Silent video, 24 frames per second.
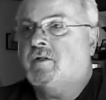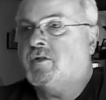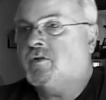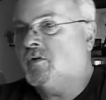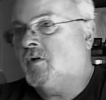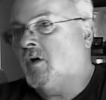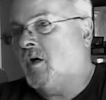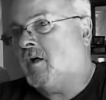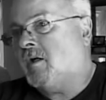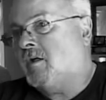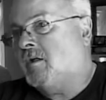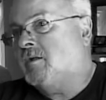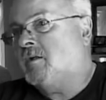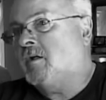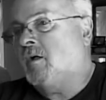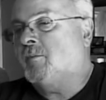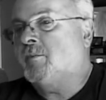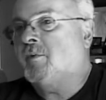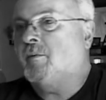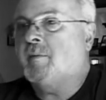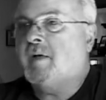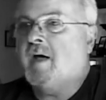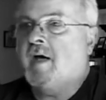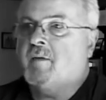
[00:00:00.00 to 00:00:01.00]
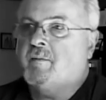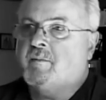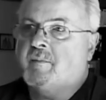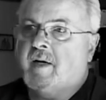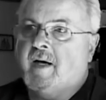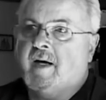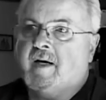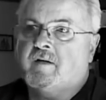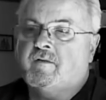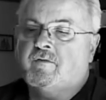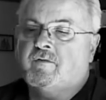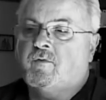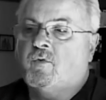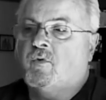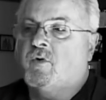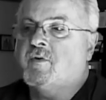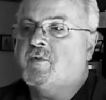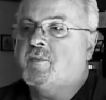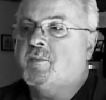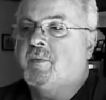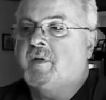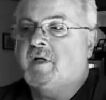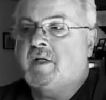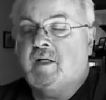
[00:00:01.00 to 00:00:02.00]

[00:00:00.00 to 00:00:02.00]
in hmm. the truck and dump them out and back and forth.